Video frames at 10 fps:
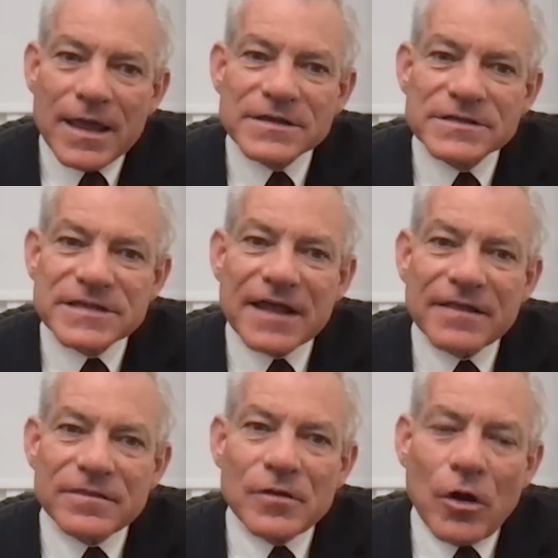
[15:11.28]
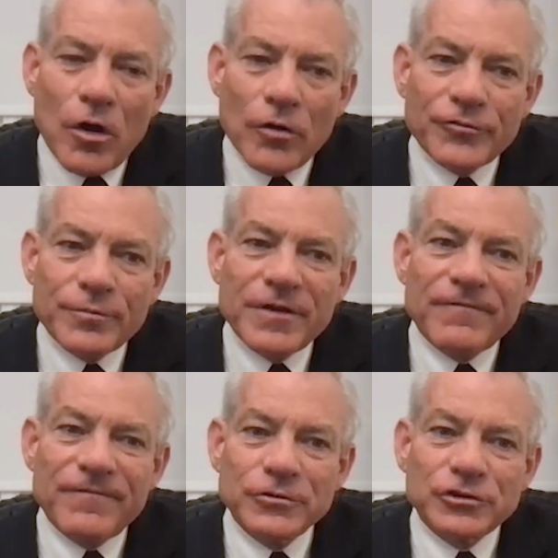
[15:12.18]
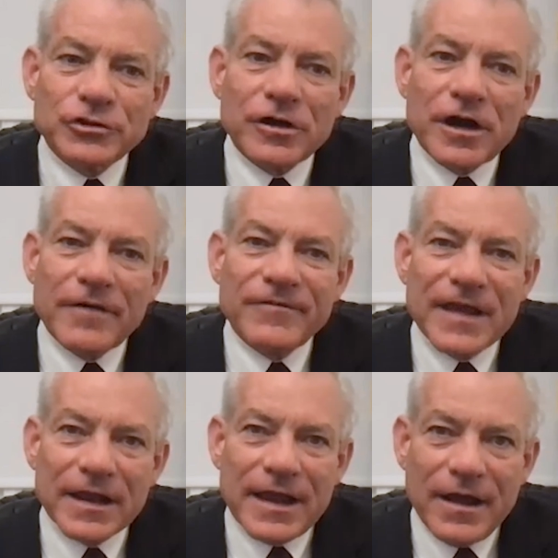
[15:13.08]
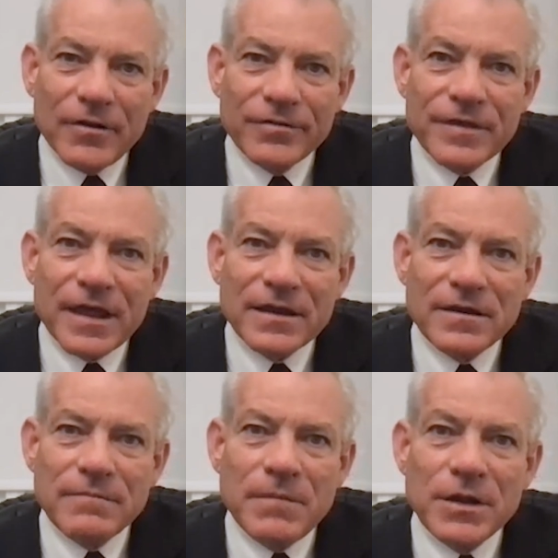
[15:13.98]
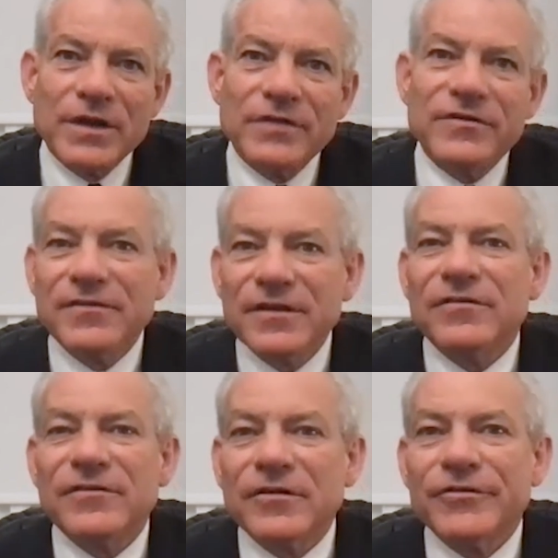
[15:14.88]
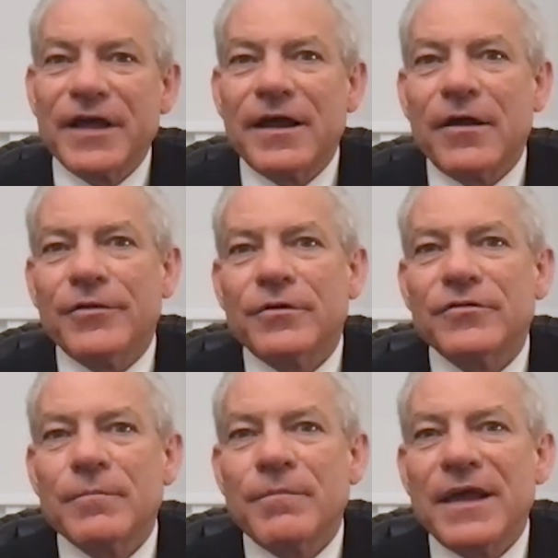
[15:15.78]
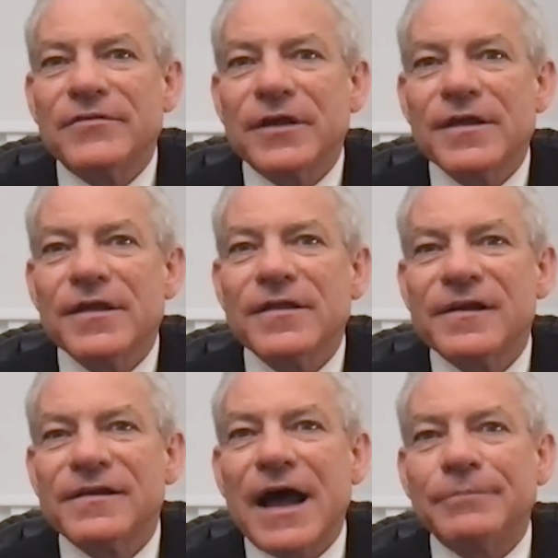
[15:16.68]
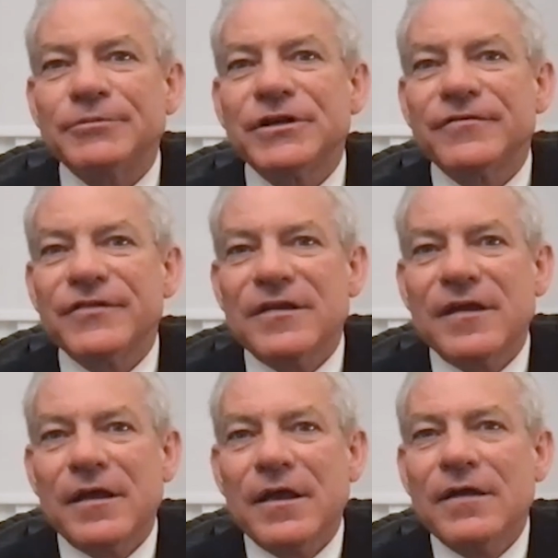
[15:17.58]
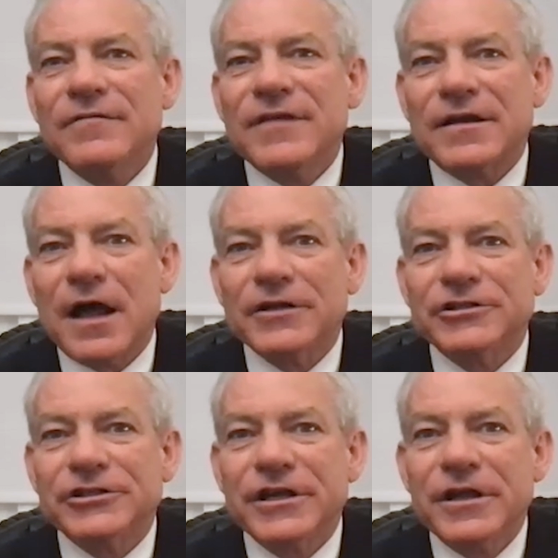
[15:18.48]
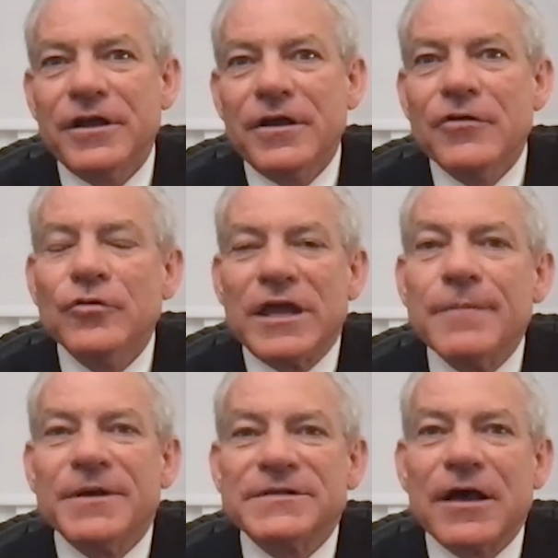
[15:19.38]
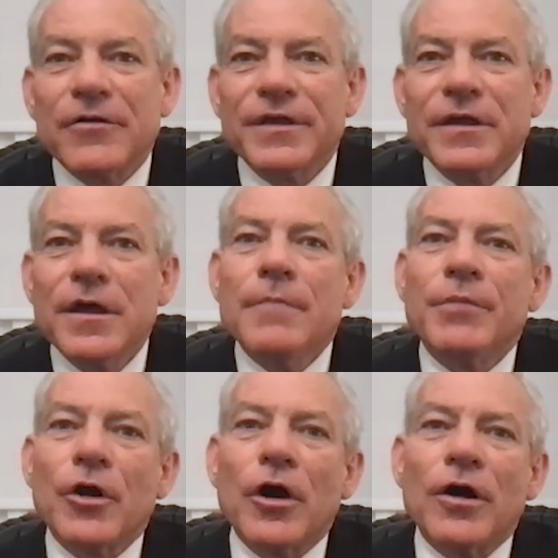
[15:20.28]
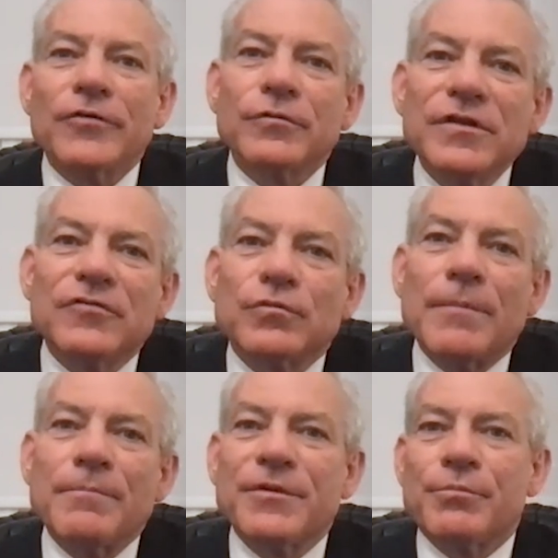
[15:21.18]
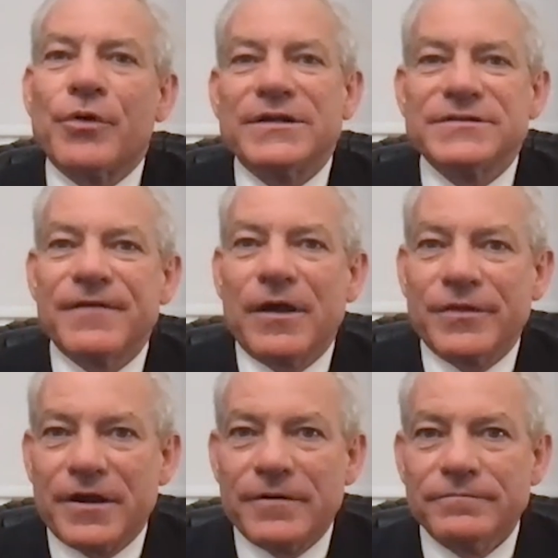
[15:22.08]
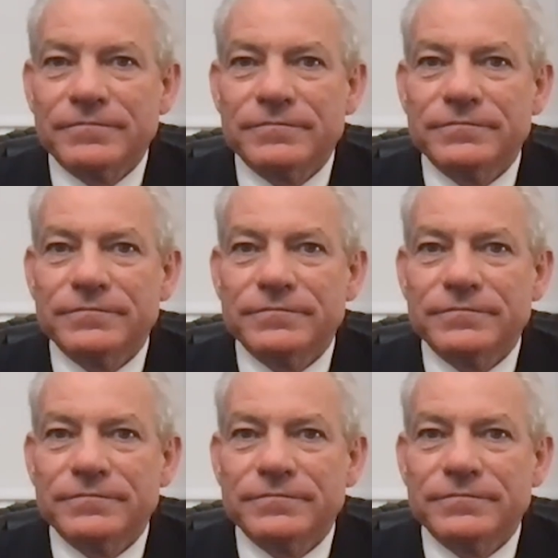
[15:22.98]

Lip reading: Is that ultimate future of telehealth? And in many ways, is it still telehealth, or is it basically the adoption of technology to keep us healthy, but also disrupt the price of healthcare?